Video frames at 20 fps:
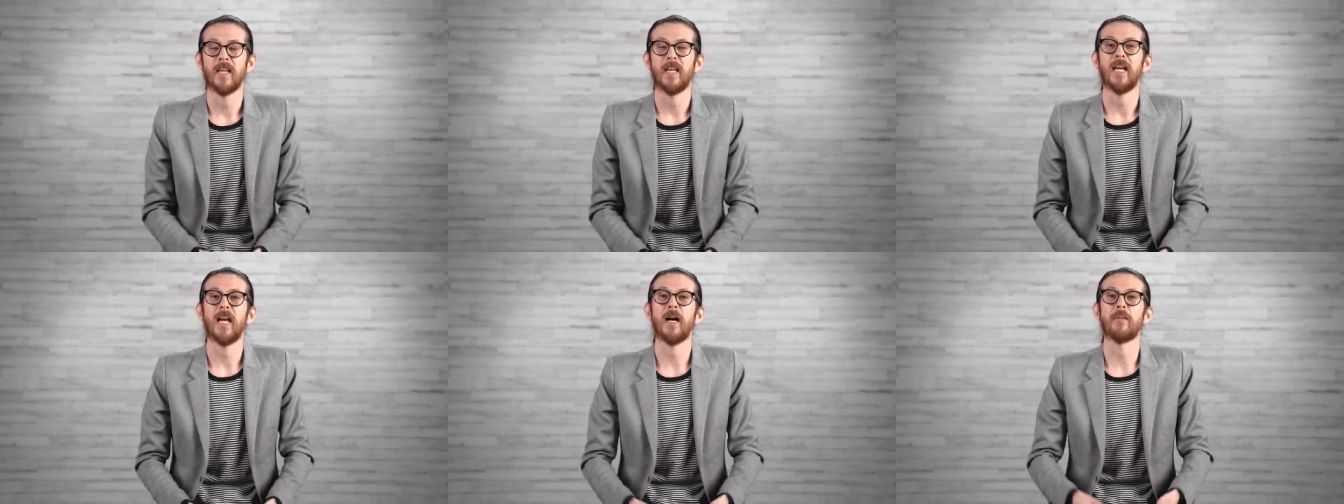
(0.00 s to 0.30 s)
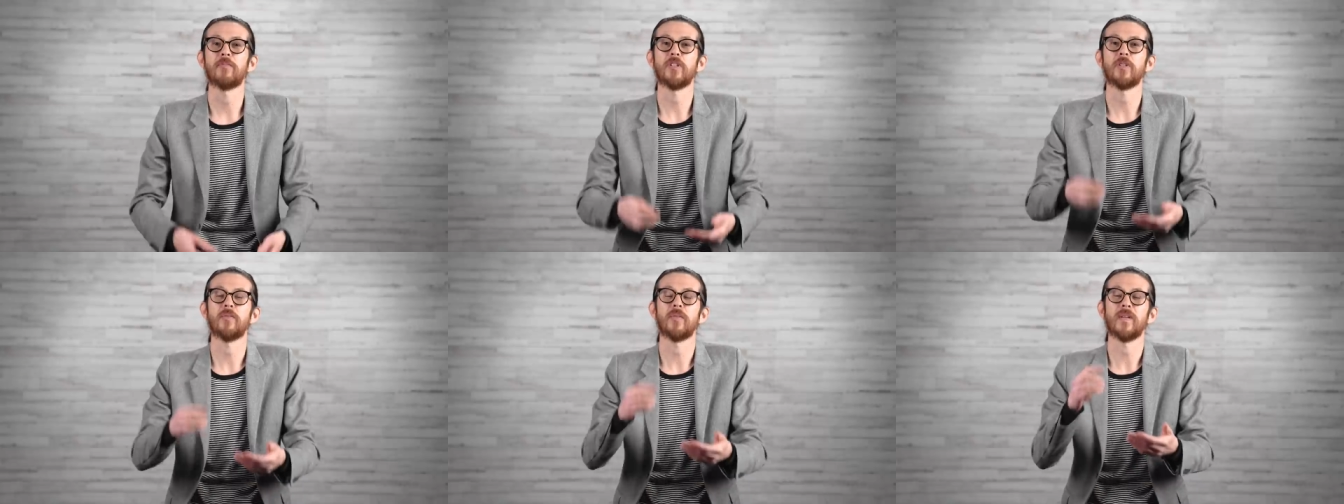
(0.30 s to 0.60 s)

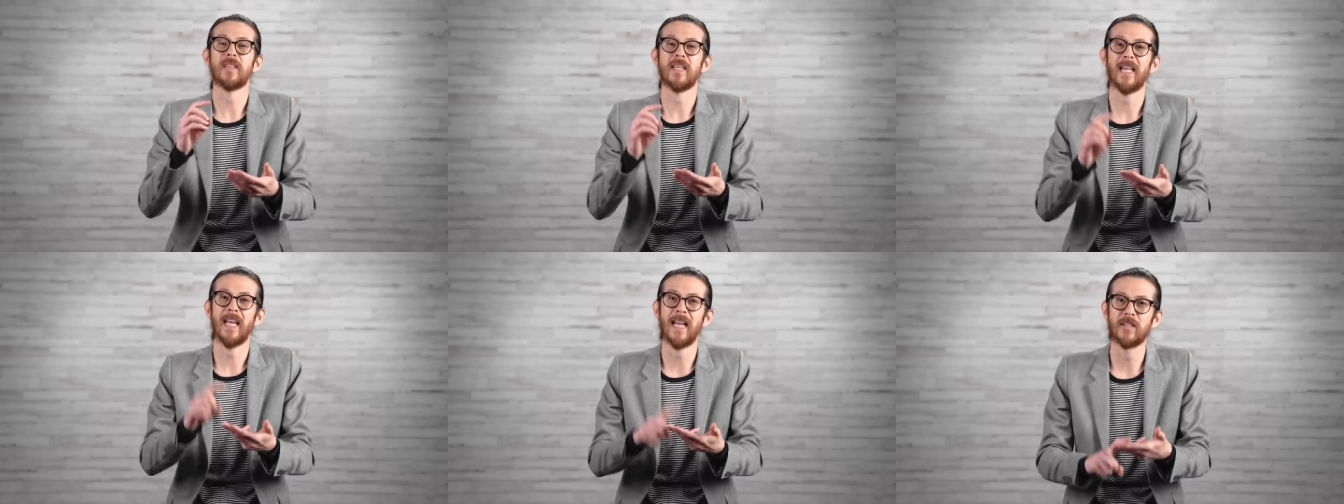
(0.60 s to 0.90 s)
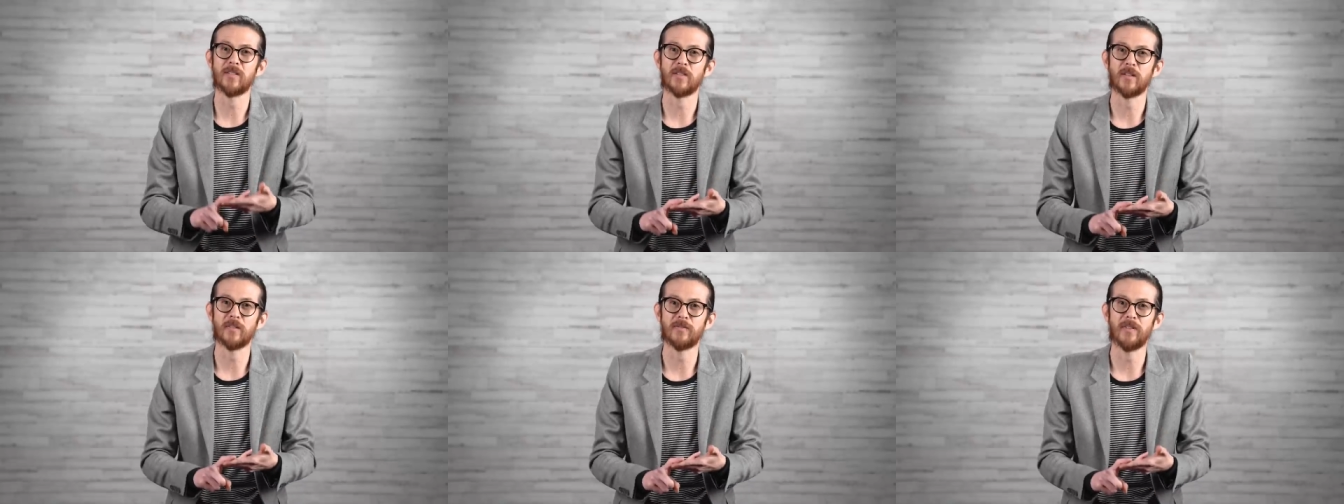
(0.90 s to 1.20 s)
helps you with
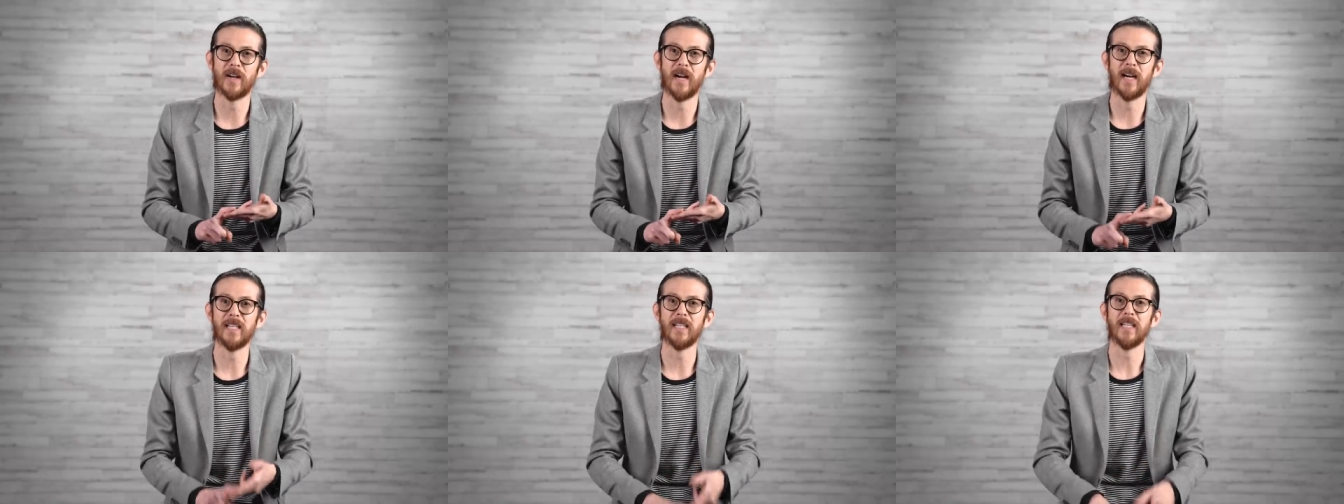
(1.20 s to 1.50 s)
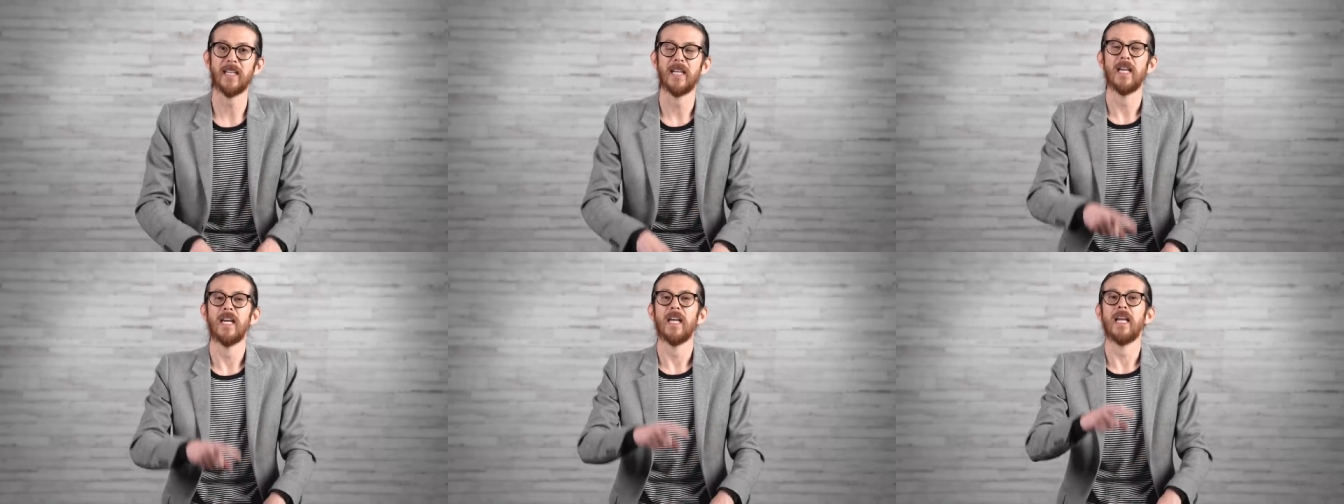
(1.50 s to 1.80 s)
cancer
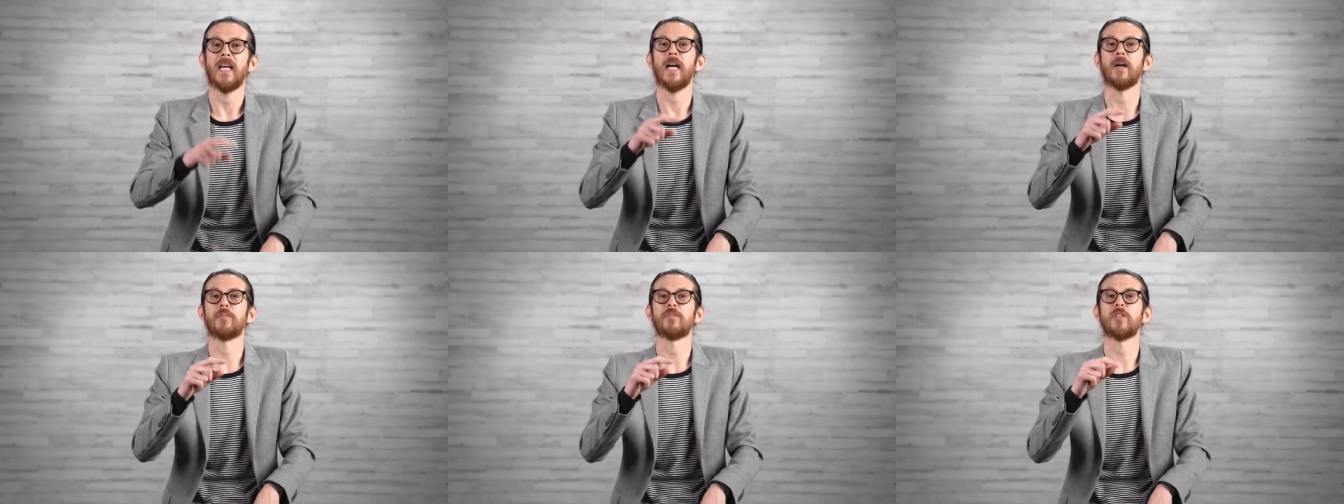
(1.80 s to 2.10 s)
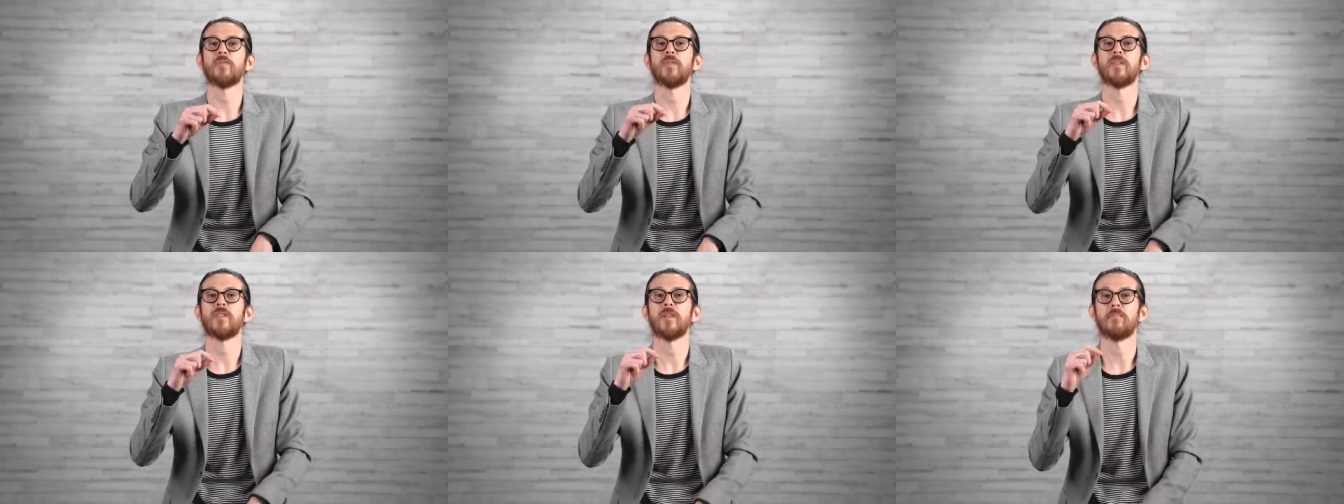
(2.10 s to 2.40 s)
fighting, helps
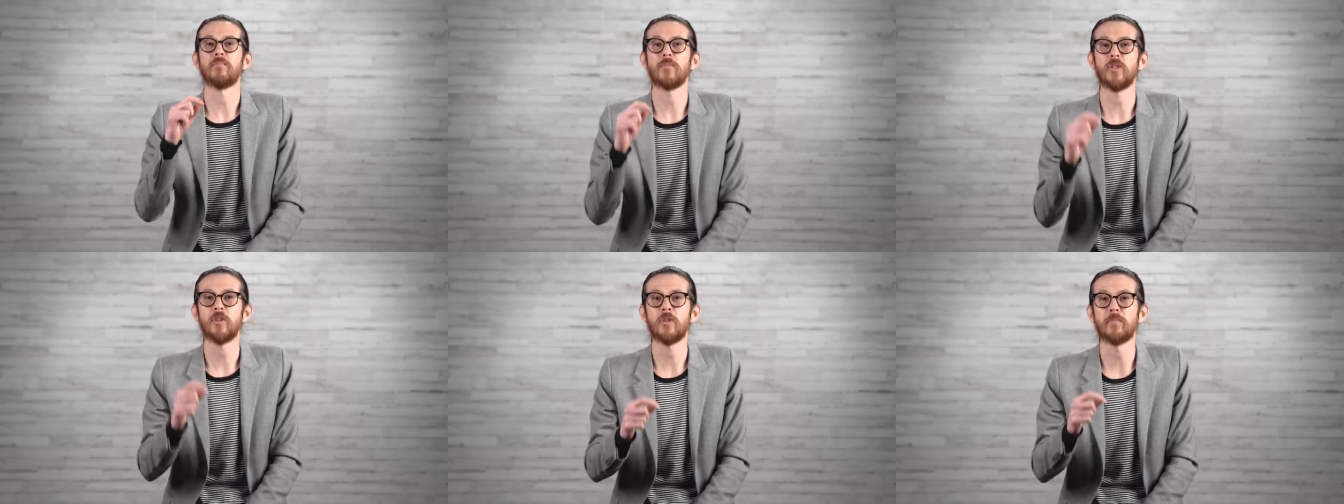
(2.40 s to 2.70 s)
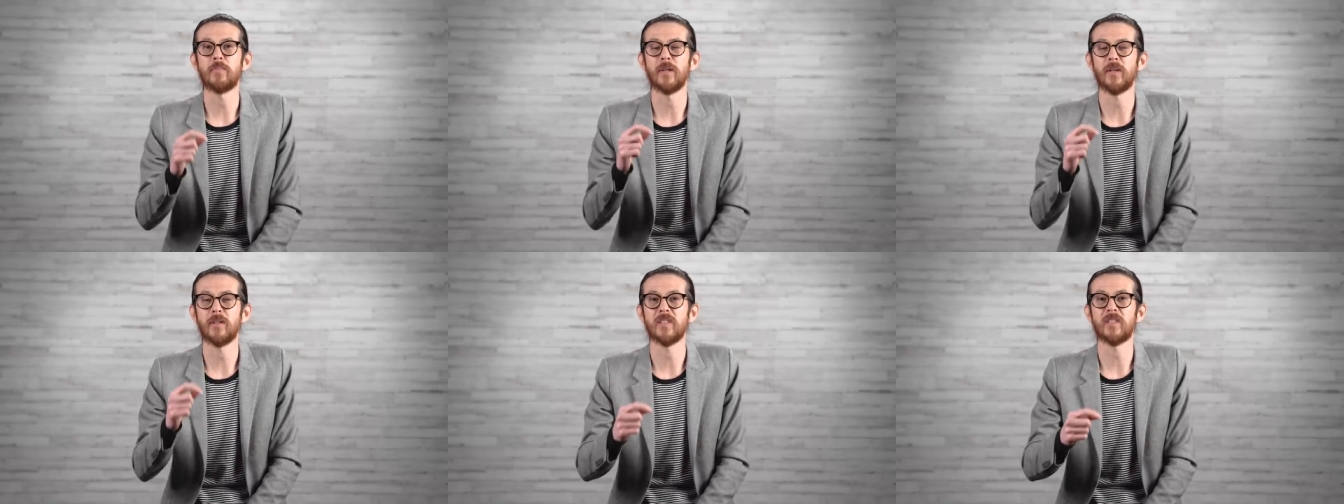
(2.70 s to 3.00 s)
you with immune
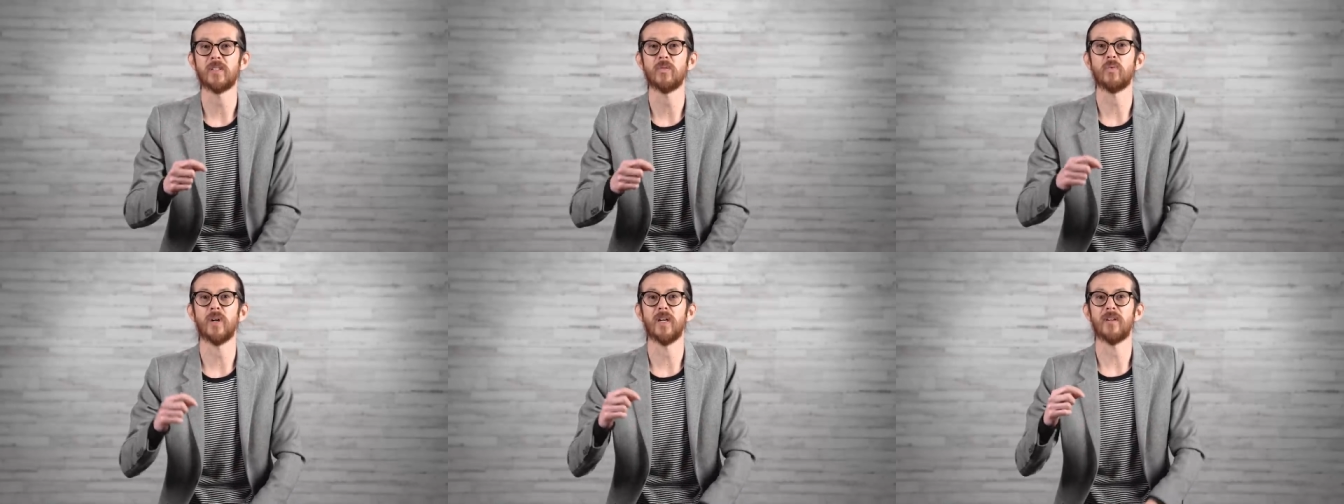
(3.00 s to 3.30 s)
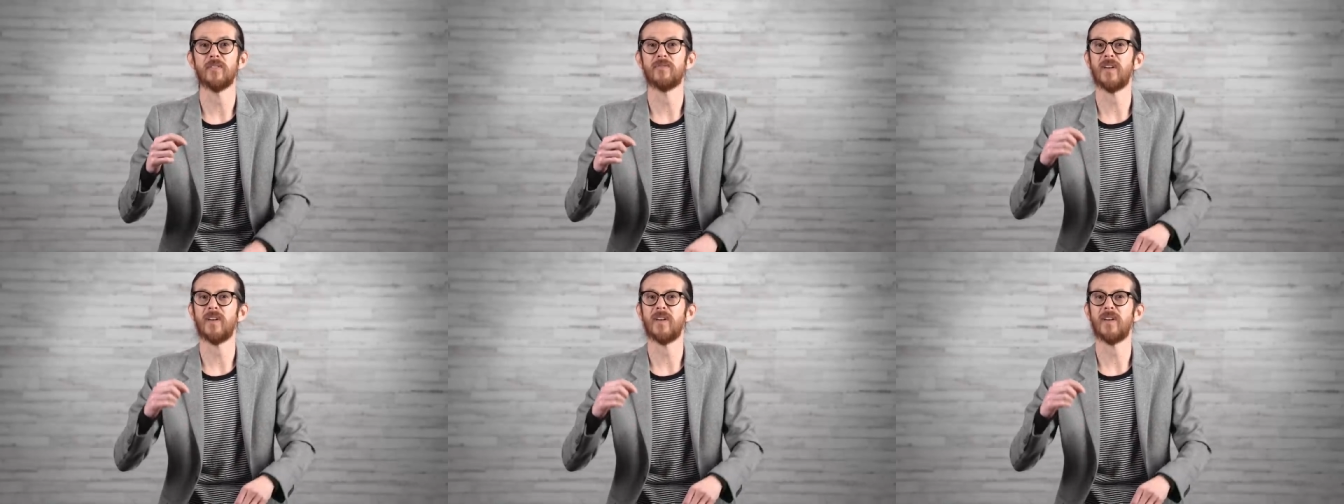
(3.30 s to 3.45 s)
building to what?